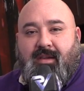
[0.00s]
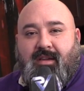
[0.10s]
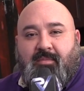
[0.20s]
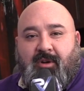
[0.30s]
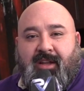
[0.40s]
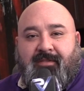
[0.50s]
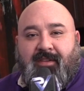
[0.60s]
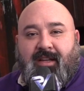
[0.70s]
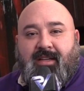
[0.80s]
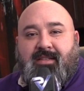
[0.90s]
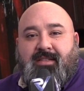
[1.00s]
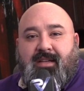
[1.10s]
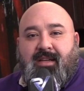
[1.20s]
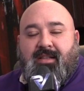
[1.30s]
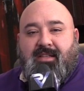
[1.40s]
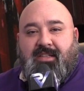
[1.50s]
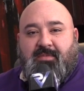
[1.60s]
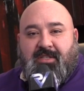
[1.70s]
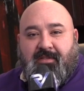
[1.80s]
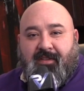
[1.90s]
Good morning, Phoenix. This is
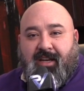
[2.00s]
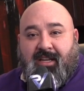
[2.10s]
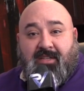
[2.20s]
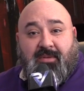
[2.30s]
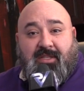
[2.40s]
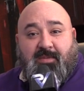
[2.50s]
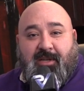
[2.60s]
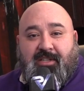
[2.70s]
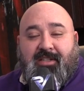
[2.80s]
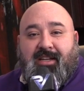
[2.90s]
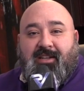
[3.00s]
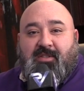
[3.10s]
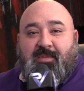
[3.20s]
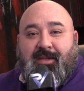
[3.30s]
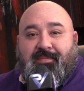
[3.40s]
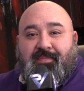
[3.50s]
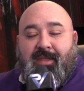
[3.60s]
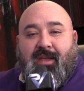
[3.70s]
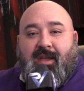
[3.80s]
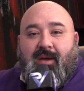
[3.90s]
Mr. Farias with a special announcement.
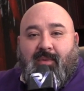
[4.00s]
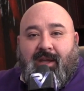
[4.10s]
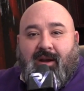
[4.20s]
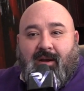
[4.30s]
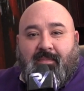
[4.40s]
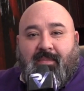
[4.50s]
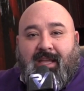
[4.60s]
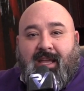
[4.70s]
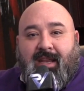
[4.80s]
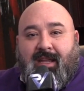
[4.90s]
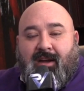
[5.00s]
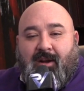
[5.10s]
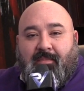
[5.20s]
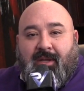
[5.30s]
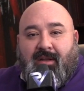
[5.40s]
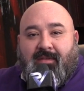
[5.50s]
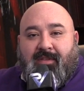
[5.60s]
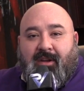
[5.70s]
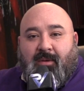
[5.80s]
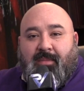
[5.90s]
We are beginning our middle of
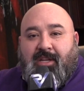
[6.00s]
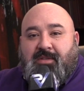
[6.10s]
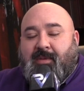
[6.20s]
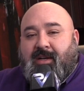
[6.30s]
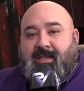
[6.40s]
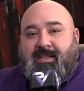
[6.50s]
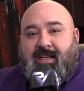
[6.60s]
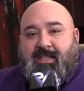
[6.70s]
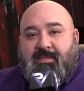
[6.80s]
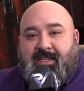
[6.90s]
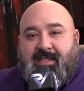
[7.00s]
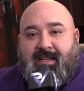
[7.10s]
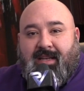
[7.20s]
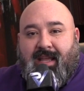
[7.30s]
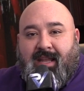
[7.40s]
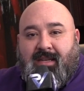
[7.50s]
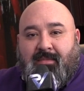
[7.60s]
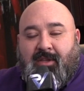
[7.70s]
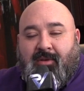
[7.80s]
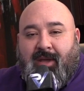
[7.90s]
year benchmark assessments in
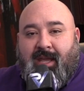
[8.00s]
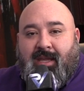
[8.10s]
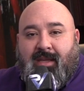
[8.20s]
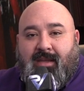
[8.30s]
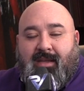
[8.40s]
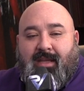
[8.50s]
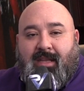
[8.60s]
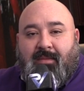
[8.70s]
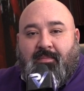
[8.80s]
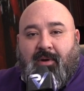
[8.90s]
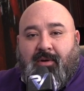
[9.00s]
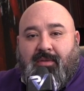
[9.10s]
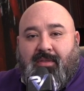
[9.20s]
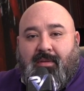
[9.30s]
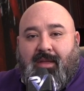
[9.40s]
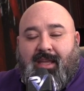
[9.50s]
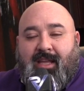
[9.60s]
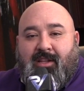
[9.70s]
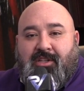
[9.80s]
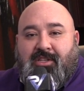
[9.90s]
NWEA in both
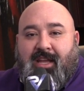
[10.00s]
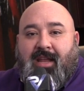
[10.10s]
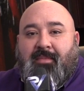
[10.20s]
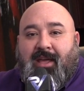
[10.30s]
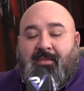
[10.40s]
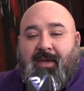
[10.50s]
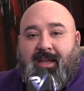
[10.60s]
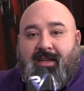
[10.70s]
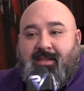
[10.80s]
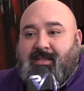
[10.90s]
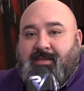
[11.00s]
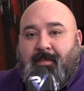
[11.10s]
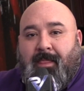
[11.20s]
English and mathematics.